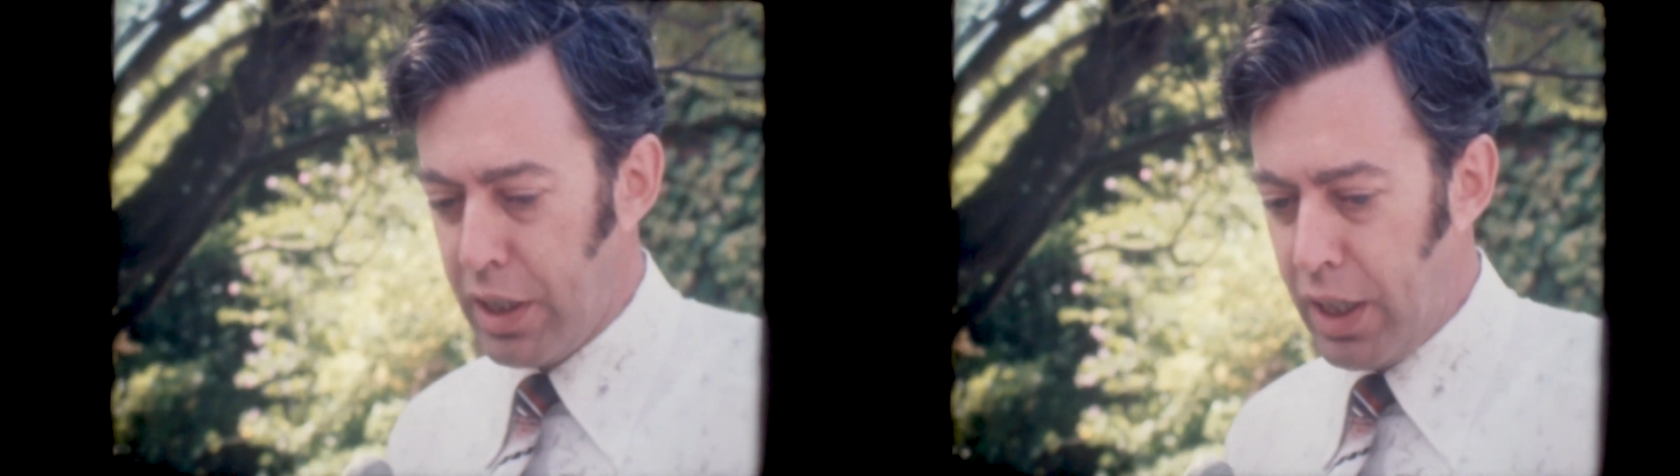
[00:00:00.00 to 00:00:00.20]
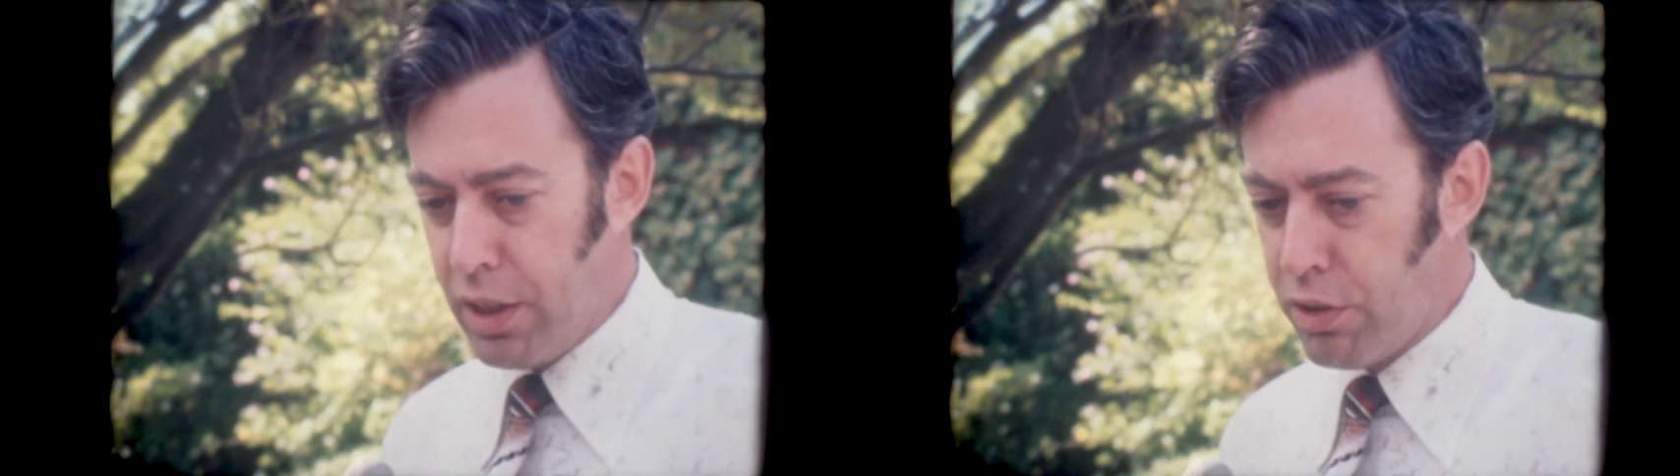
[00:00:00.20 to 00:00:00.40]

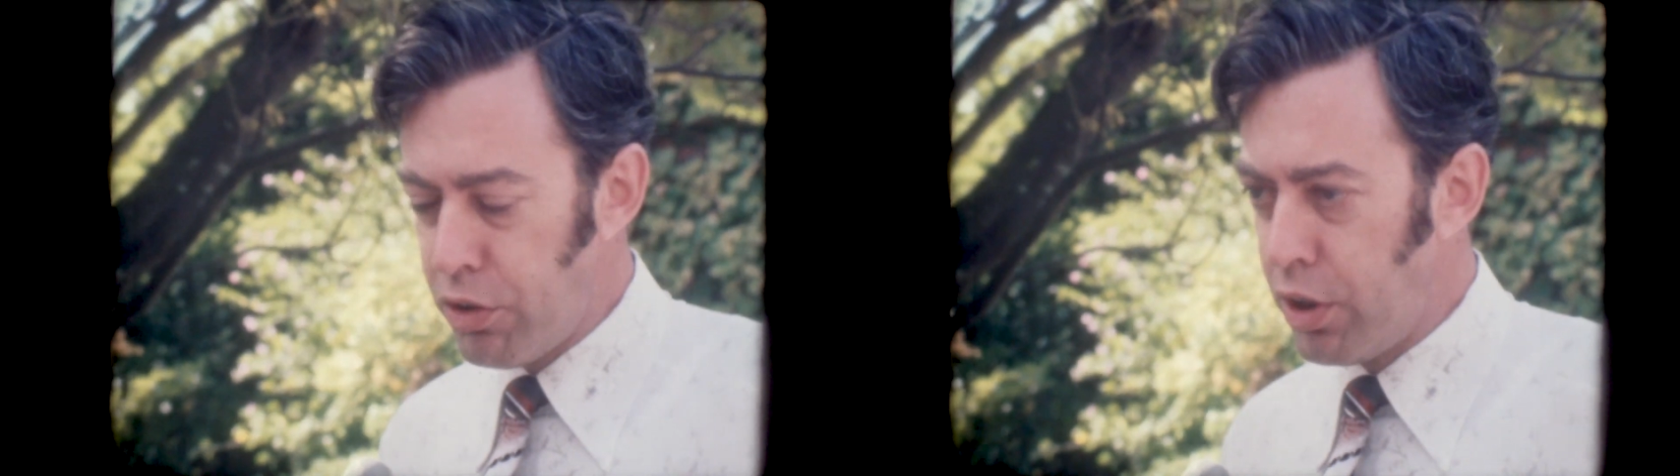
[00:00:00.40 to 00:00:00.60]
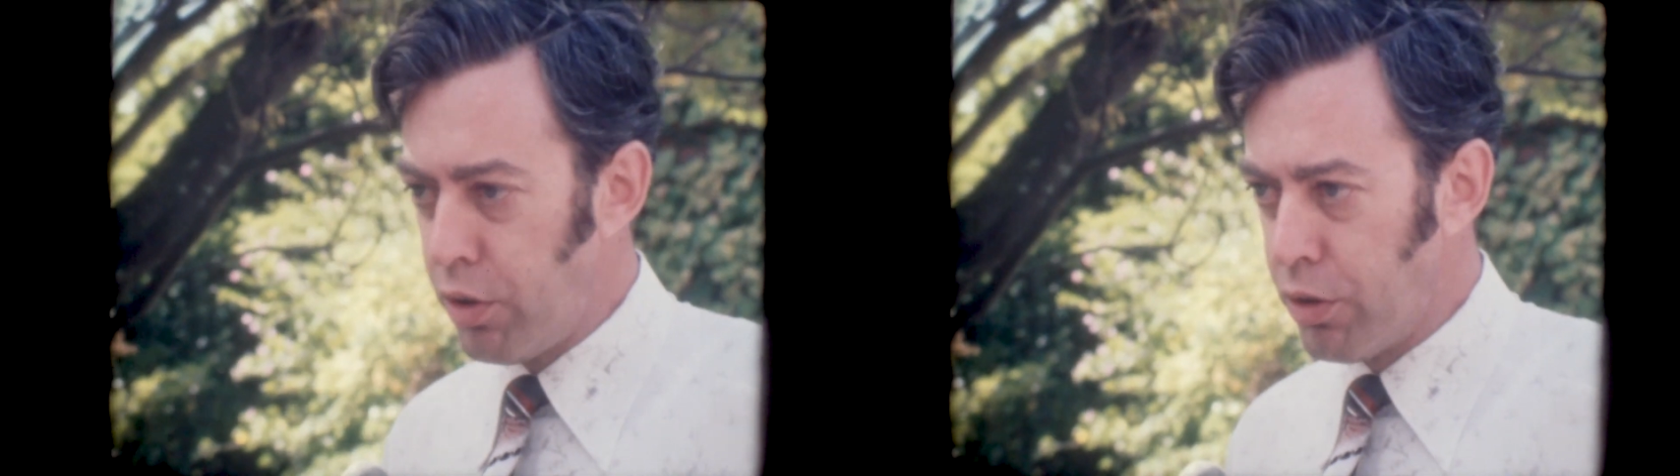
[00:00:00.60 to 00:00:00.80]
And
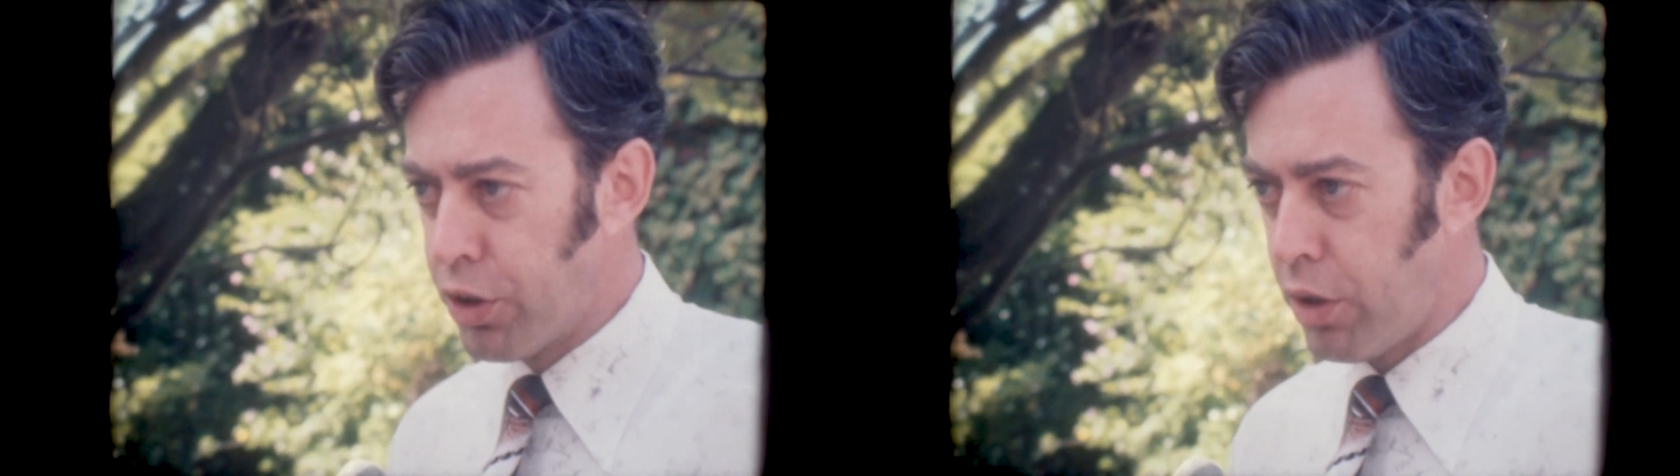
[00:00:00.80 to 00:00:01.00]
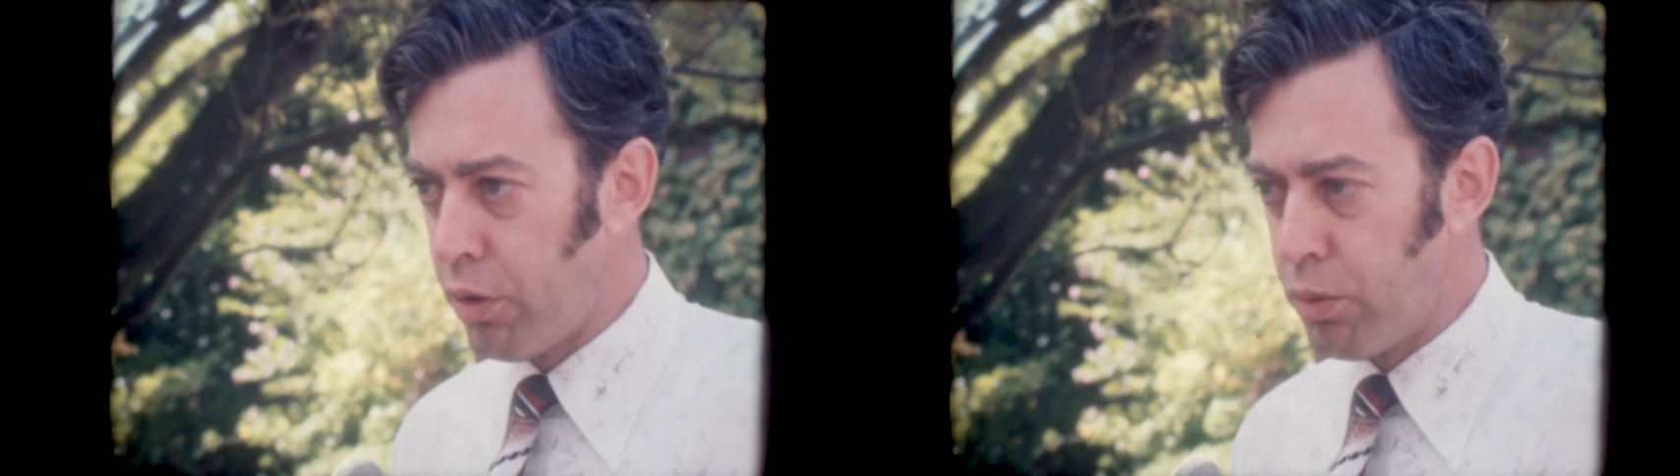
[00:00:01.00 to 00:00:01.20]
indeed,
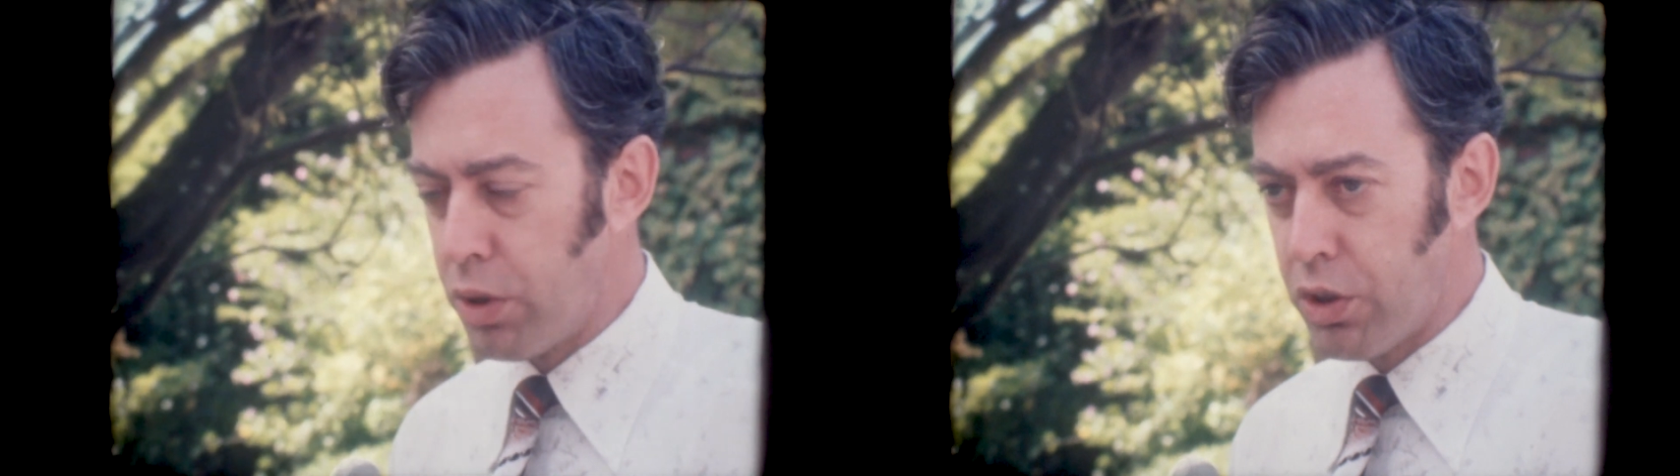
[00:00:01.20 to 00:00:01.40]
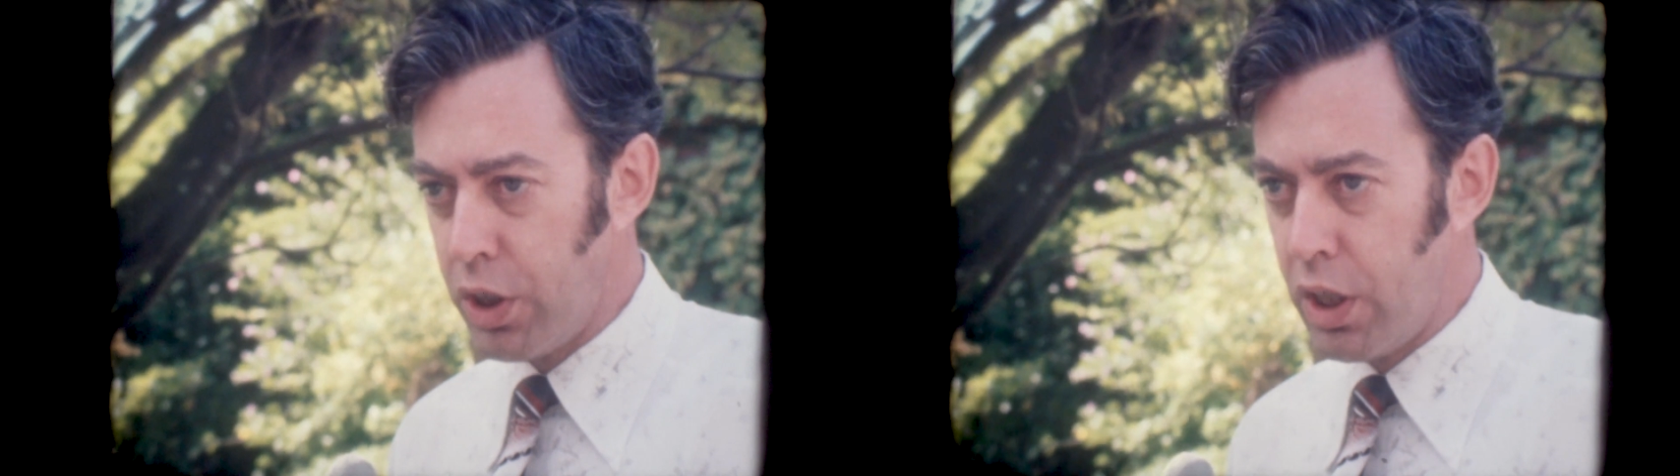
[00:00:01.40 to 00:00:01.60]
also, it was